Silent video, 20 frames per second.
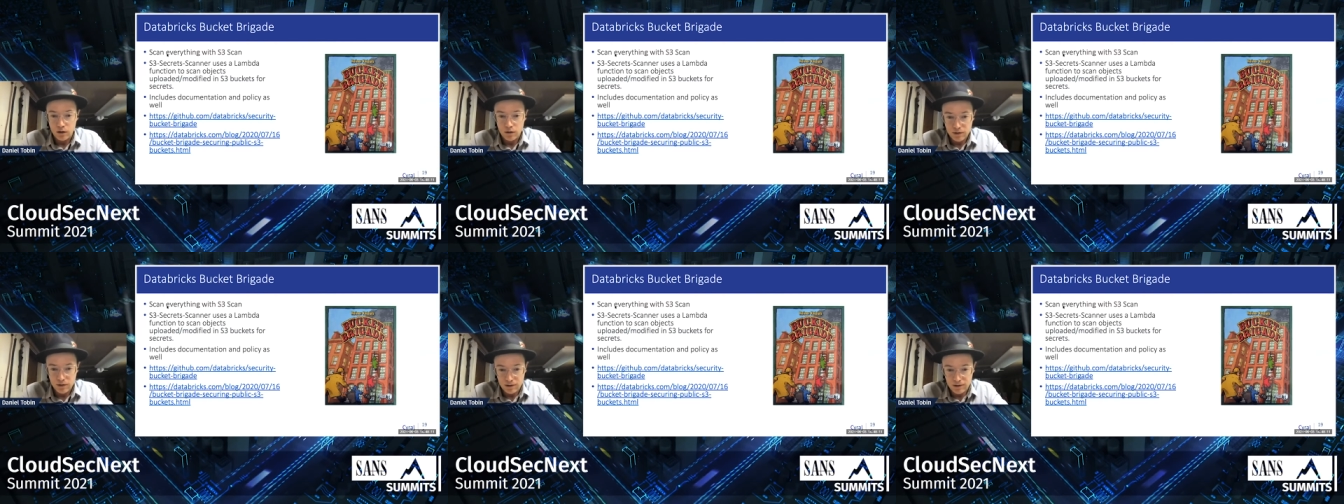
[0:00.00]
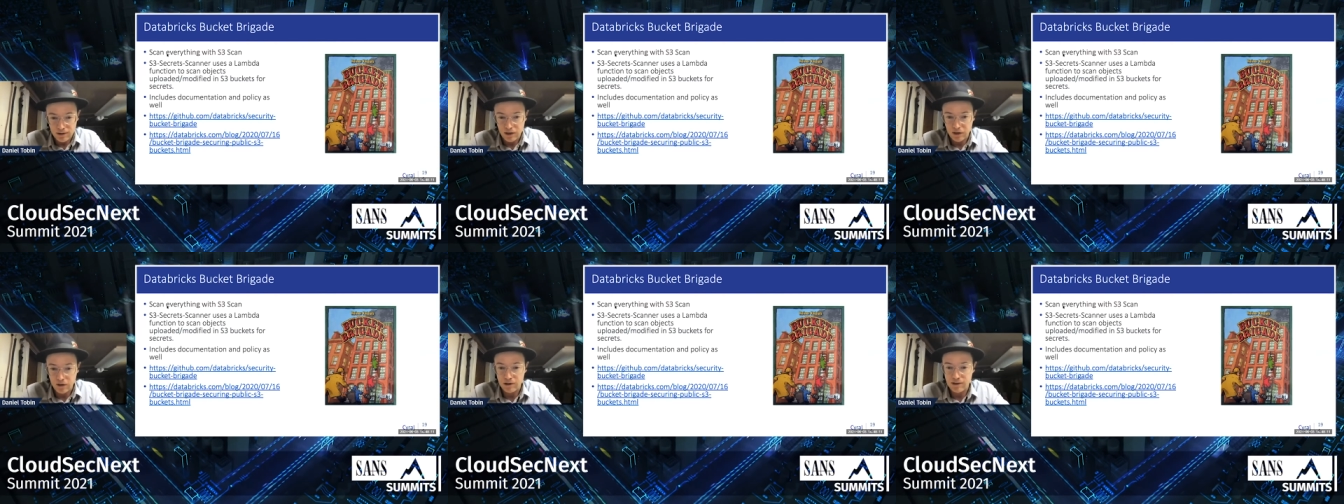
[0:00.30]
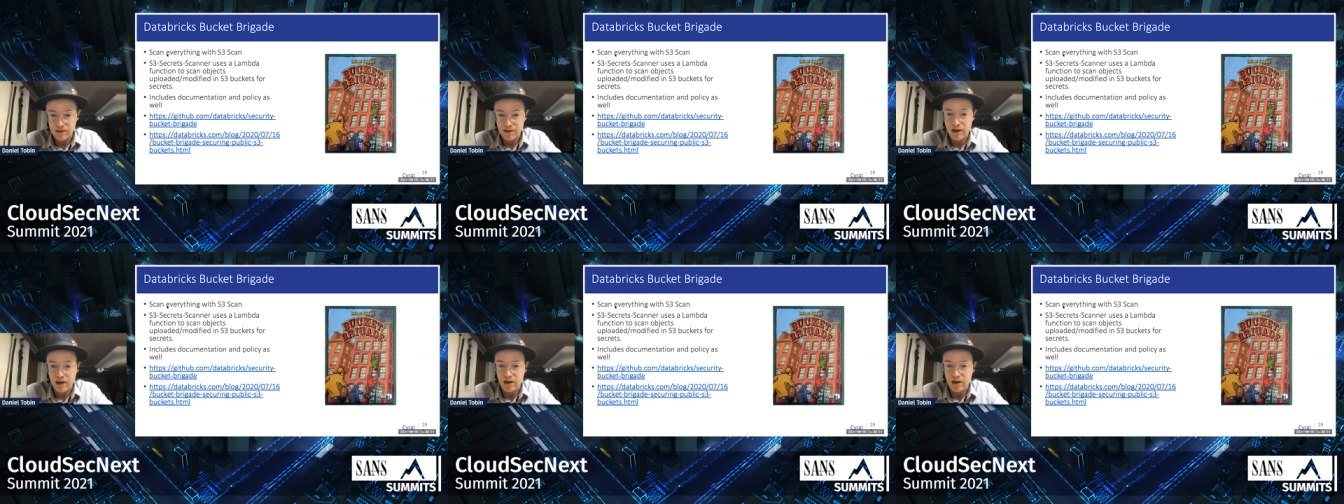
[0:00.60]
to secret
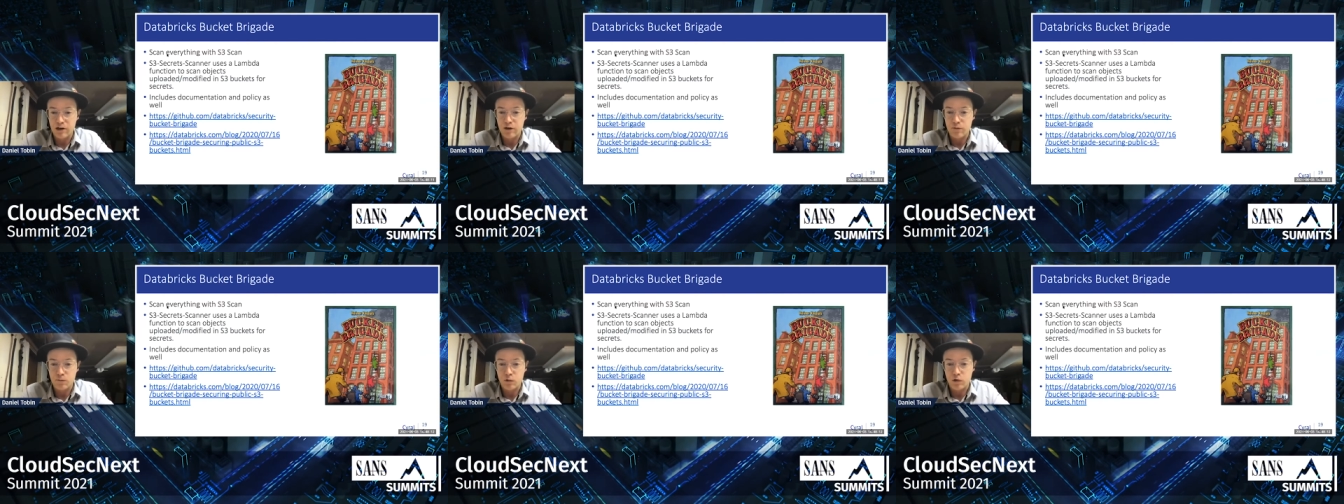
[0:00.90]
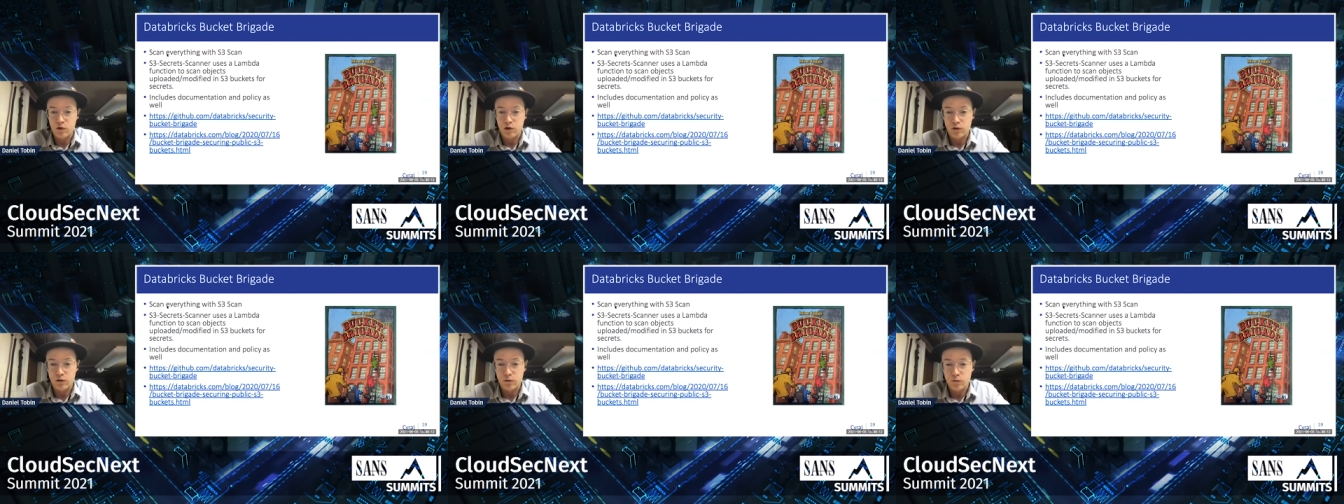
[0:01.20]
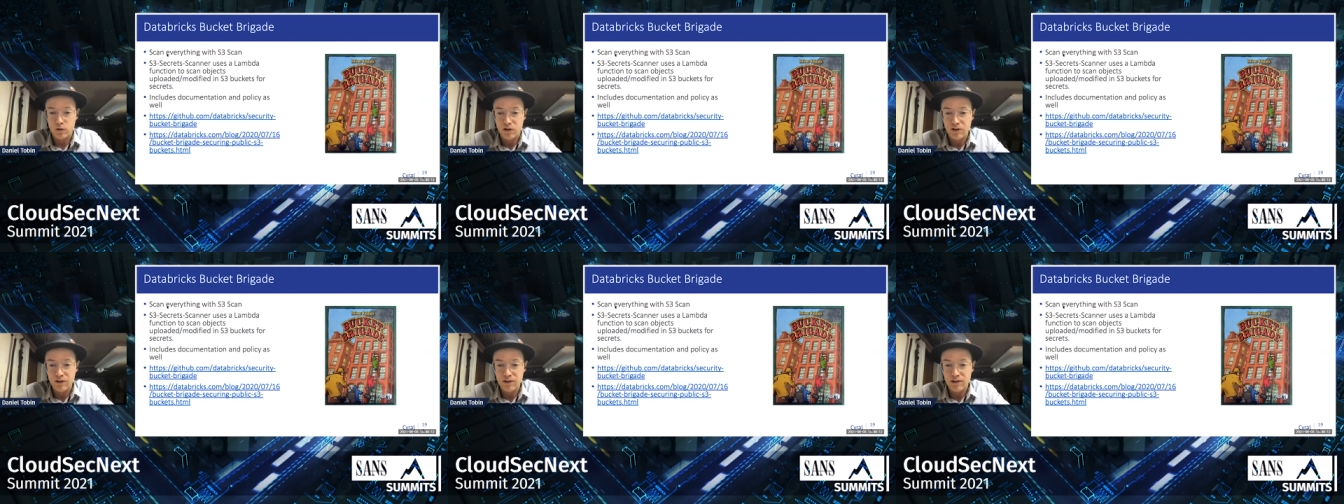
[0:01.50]
scanning and more.
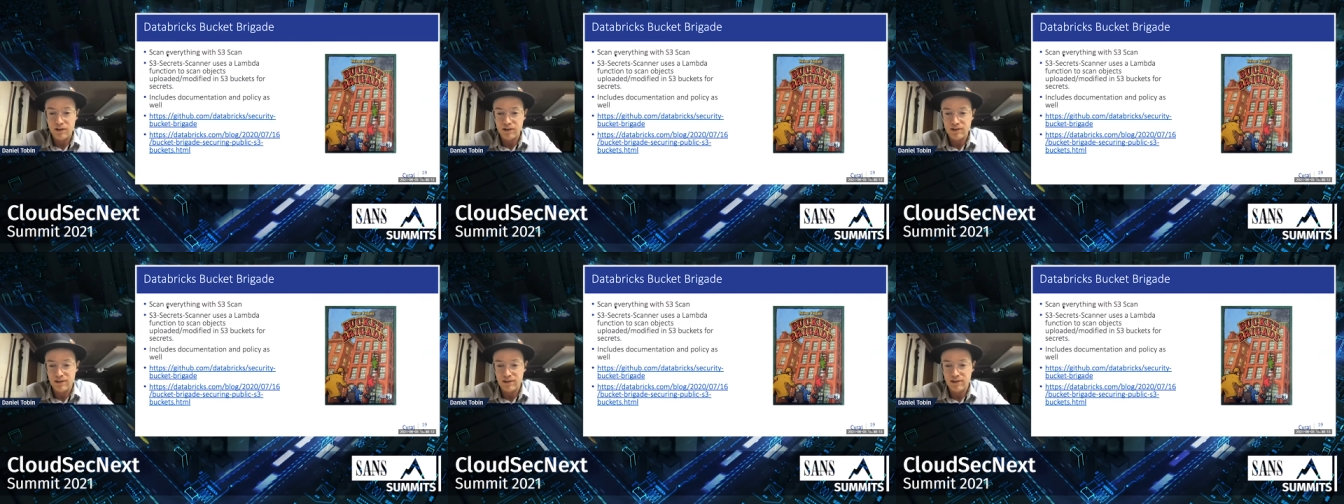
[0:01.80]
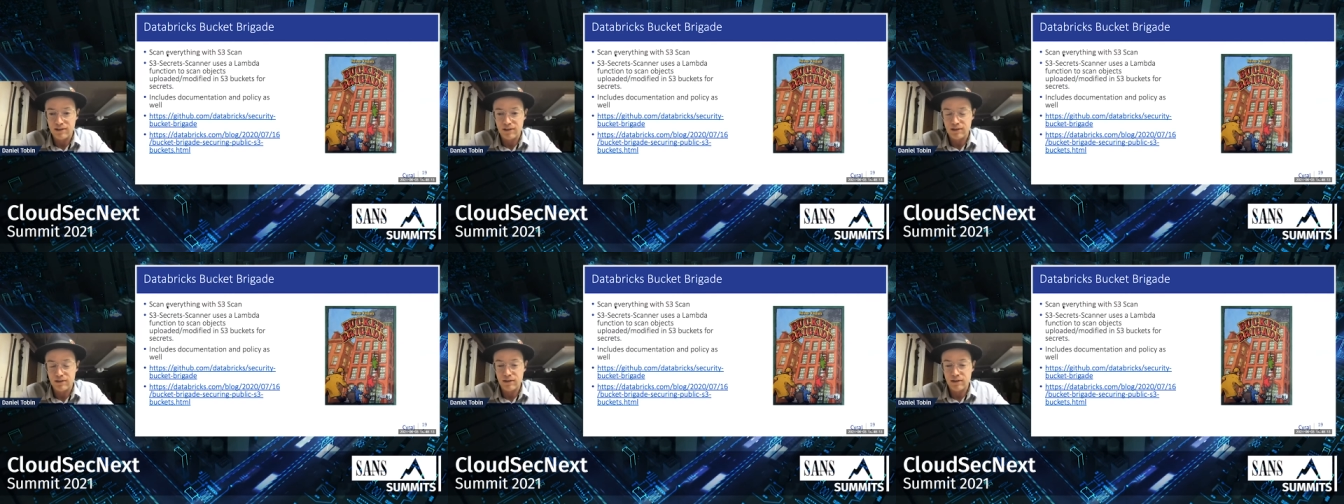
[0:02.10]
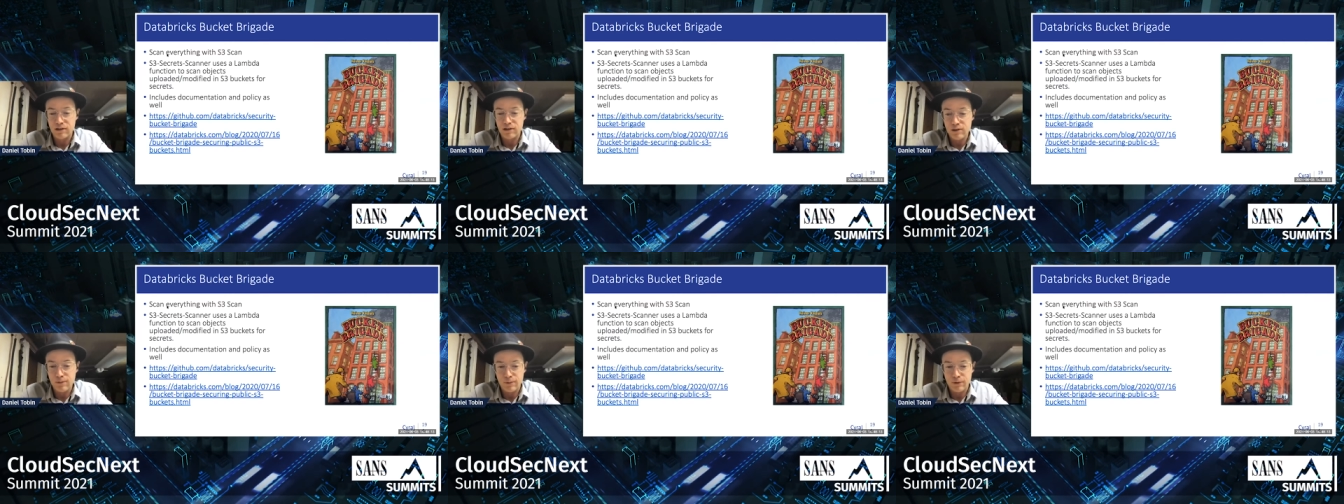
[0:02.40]
One of the things that sets
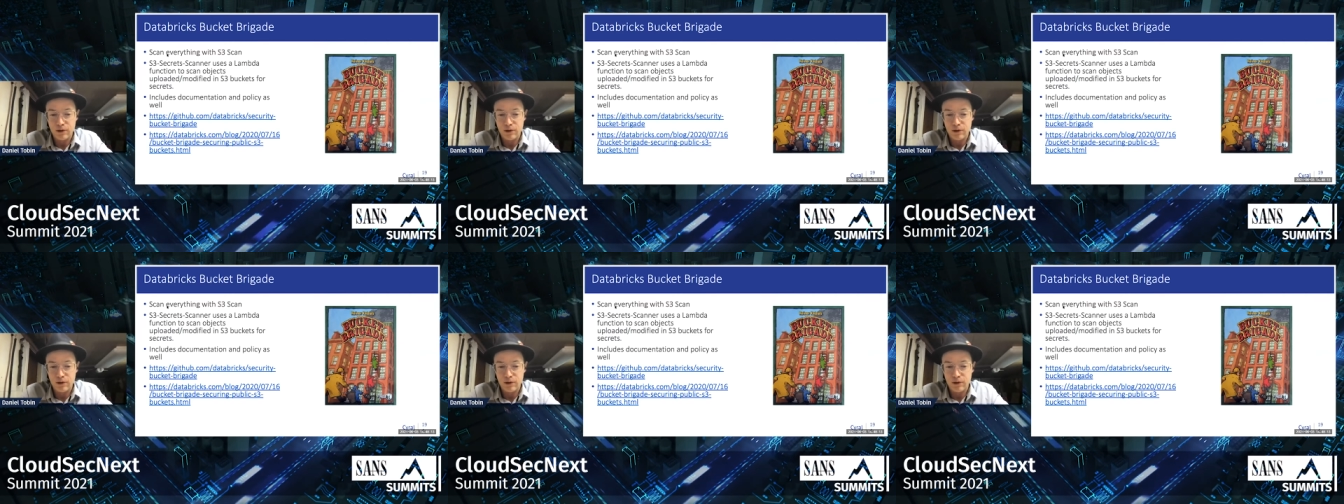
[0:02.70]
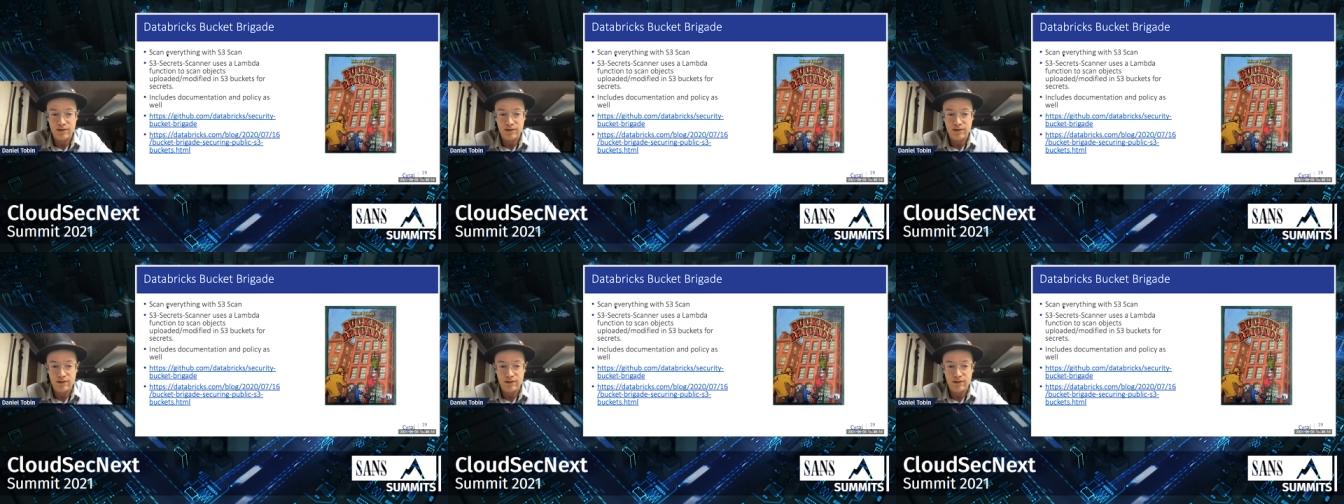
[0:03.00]
this apart is